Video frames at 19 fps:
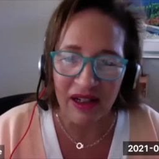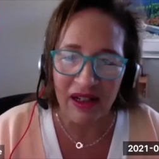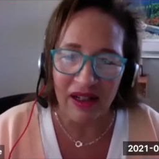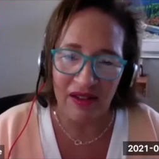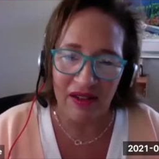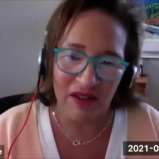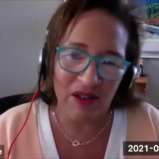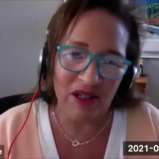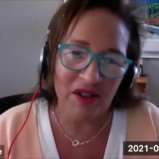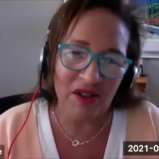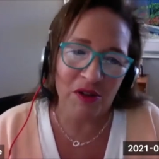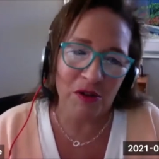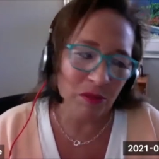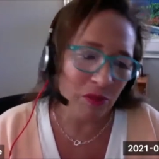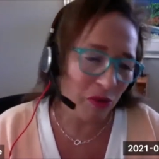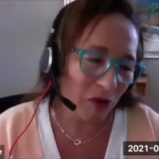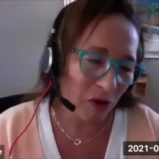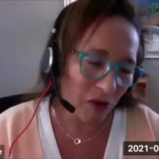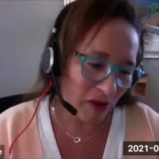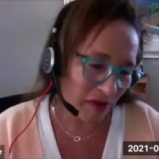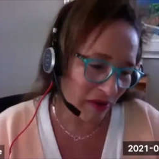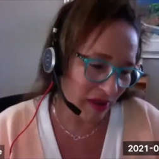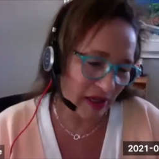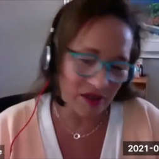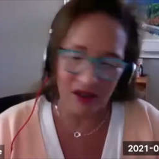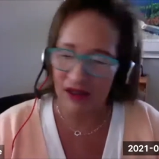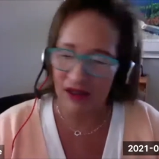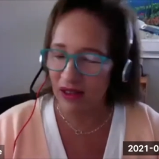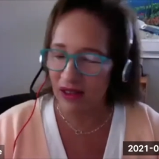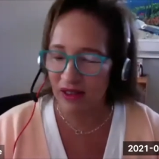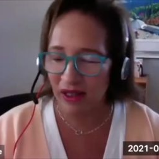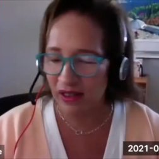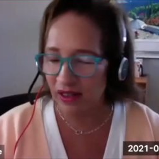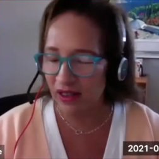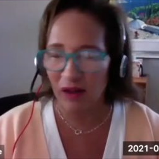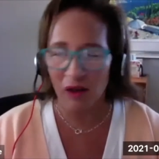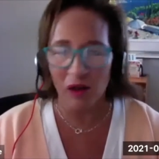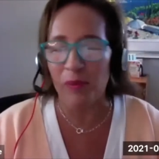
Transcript: is, is so important. That just this idea,